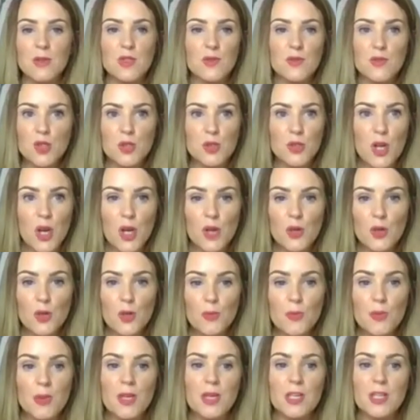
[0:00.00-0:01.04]
of soap
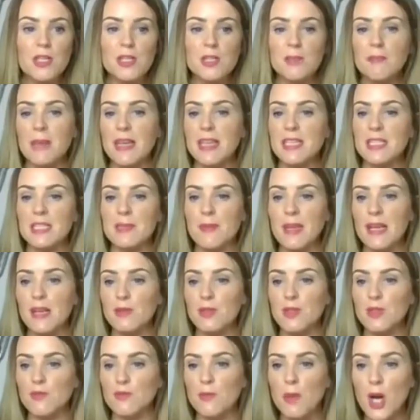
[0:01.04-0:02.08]
and make smells
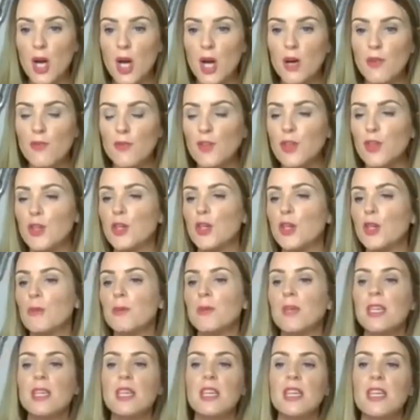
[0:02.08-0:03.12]
of perfume.
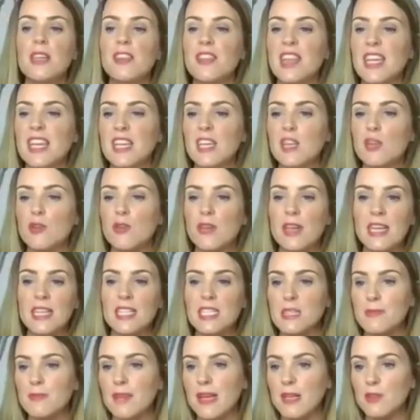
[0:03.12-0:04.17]
They create
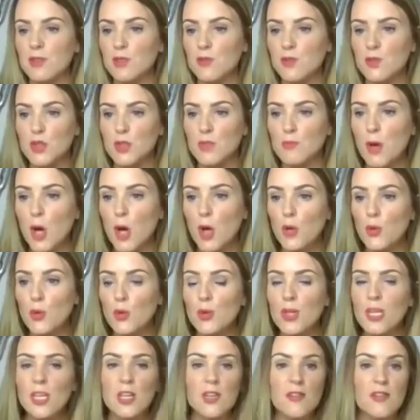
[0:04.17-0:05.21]
smells of
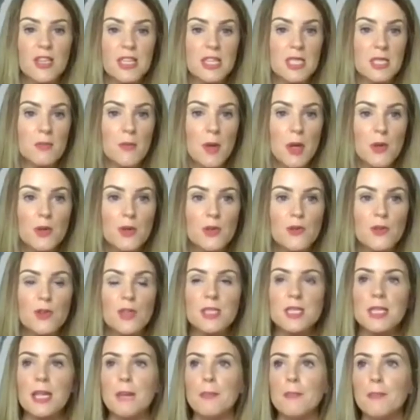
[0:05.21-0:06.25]
smoke. You know, if they smoked, for
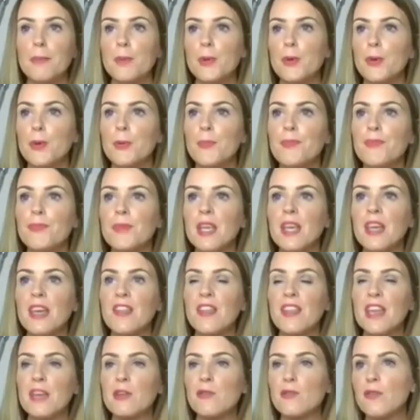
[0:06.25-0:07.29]
example,
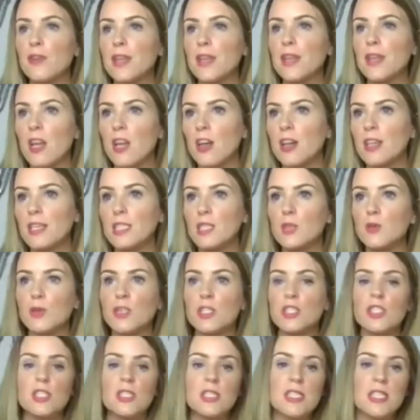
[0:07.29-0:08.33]
they flick light
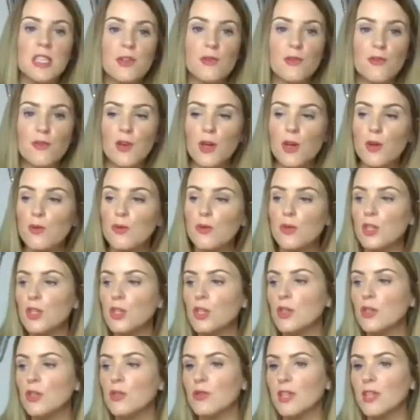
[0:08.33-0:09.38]
switches, they phone
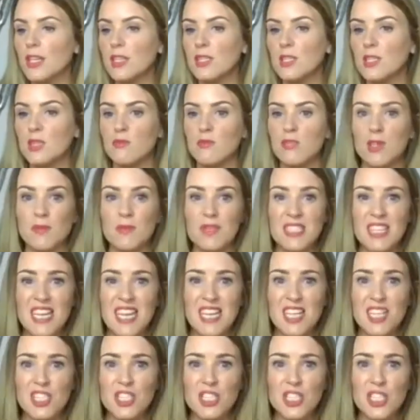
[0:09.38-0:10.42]
you, they can sometimes
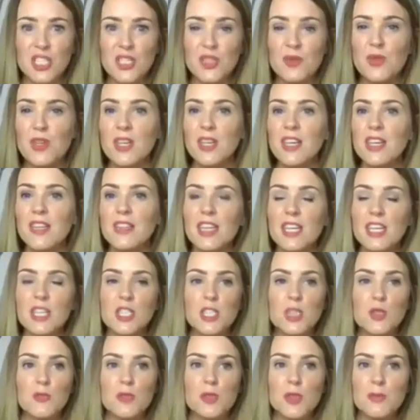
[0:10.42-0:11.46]
text you, they can
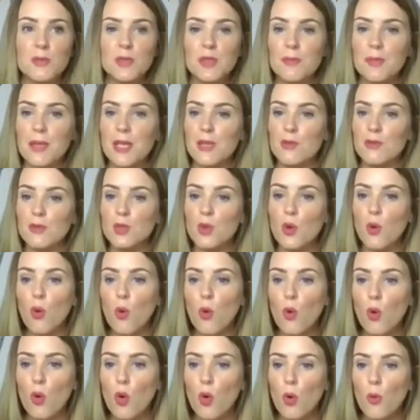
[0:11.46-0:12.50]
sometimes appear as
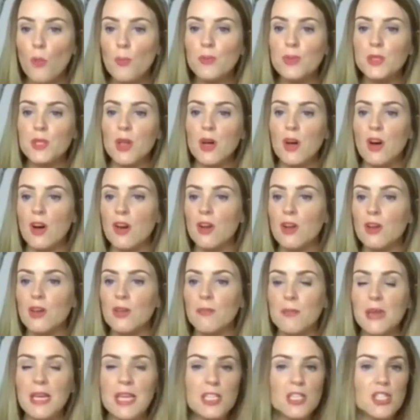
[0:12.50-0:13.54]
orbs on
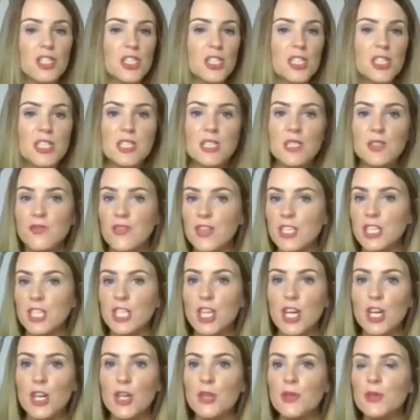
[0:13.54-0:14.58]
pictures,
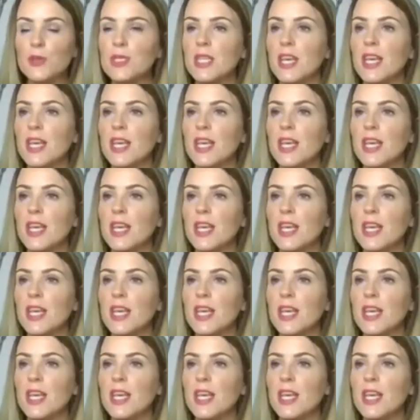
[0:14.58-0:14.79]
videos.